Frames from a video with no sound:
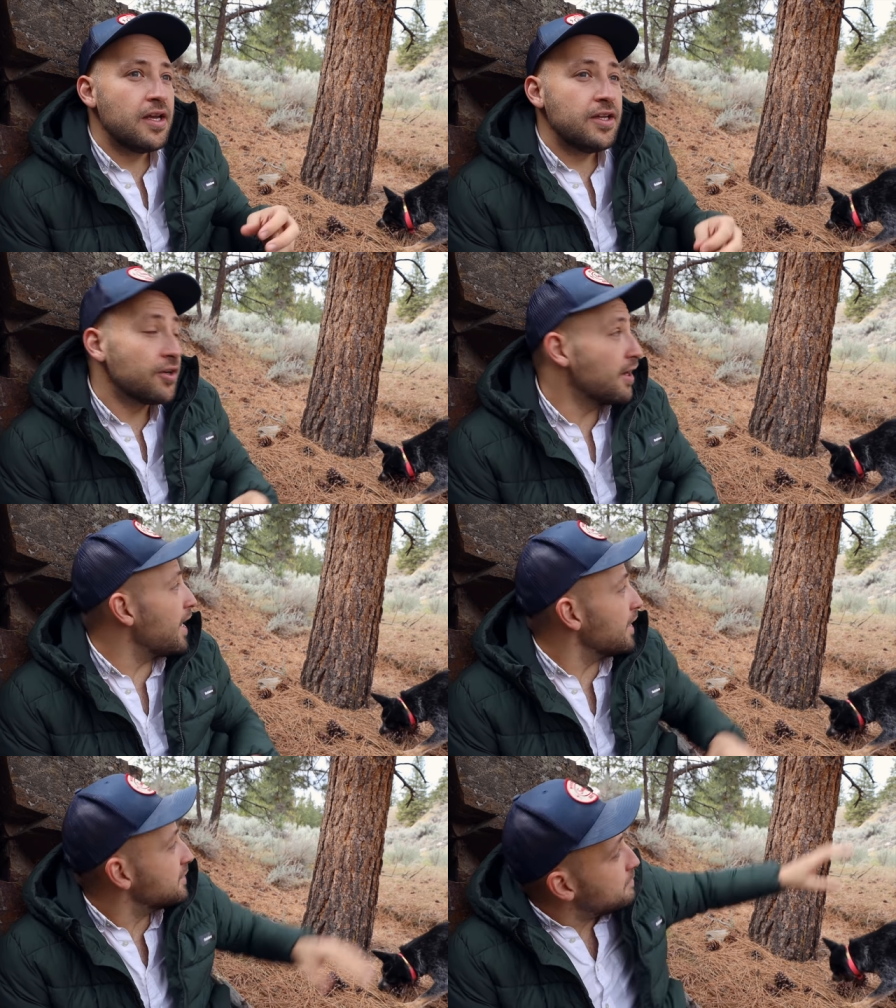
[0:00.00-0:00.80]
you're gonna
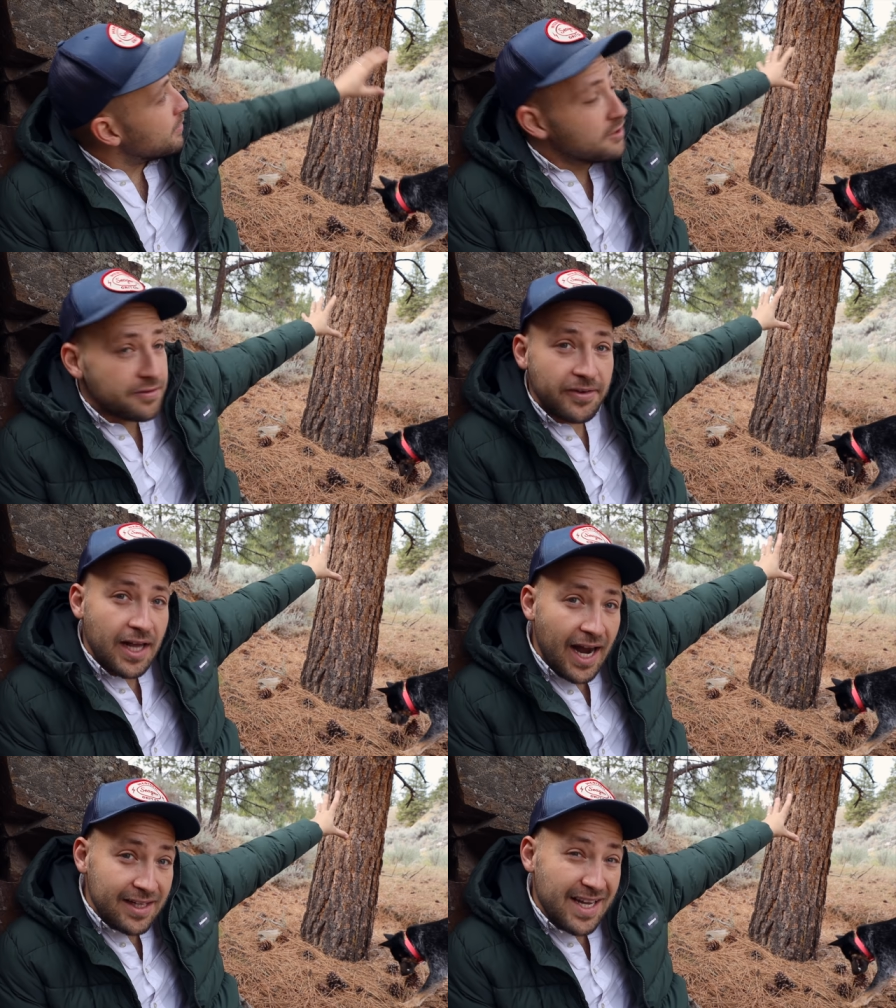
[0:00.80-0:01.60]
expose for the
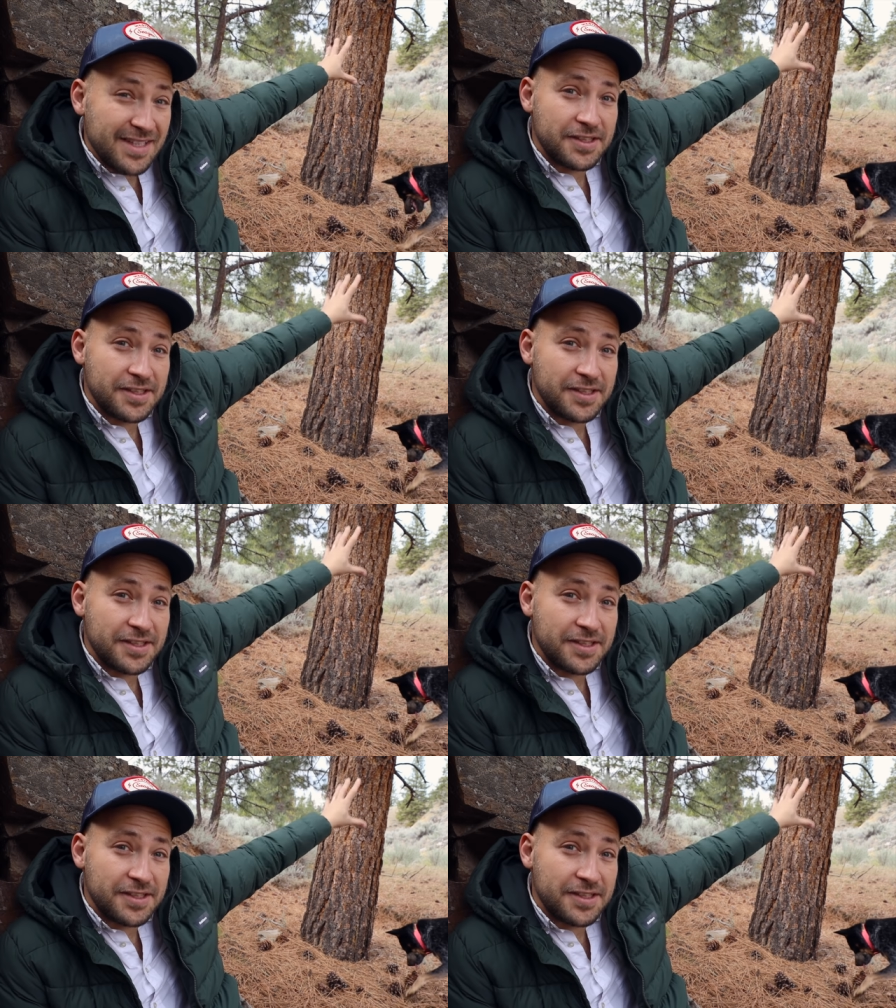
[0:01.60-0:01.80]
highlights,